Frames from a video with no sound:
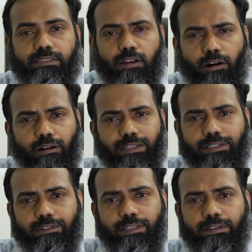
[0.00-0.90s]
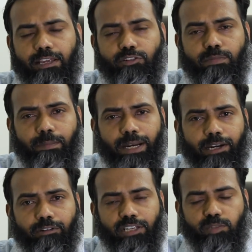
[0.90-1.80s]
All these things has to be made
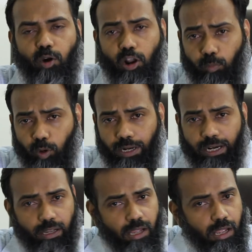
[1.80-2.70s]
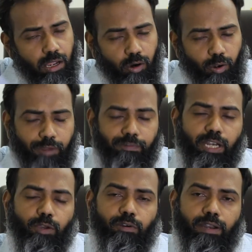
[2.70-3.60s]
into a small booklet or a
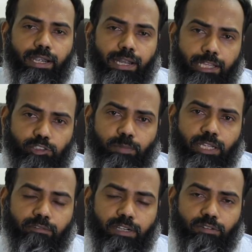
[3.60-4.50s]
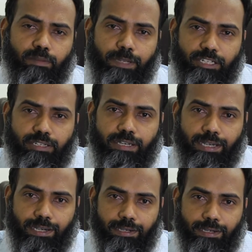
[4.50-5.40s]
video and has to be given to the patient
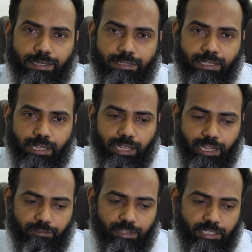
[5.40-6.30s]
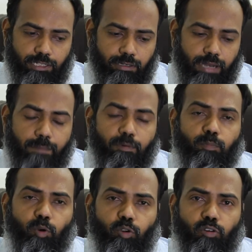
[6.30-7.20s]
and attendants. If such a type of
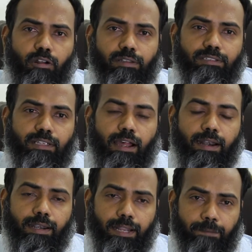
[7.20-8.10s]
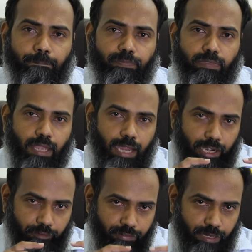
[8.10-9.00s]
protocols are done
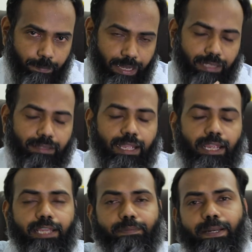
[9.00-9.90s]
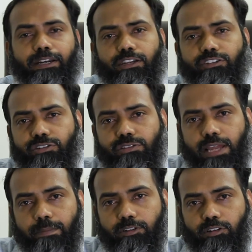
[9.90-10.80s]
and we make the expectations
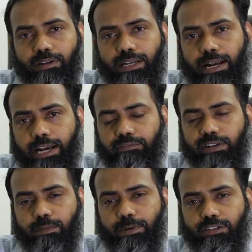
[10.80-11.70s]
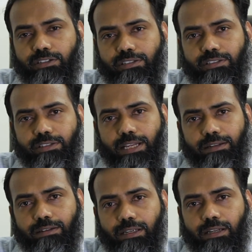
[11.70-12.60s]
absolutely right for the patients,
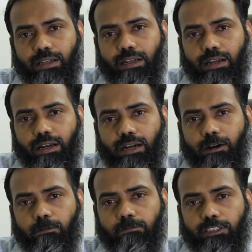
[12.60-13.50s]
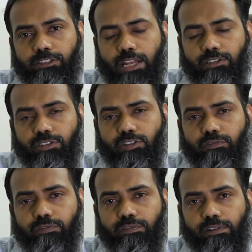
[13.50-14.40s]
then the chances of
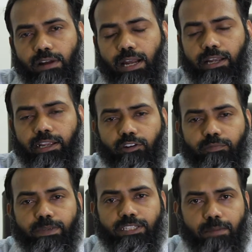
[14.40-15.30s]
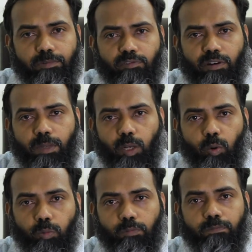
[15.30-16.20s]
occurring of mishaps will be
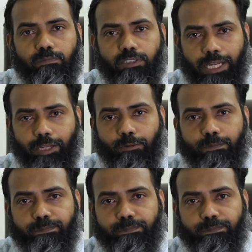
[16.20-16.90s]
low. Thank you.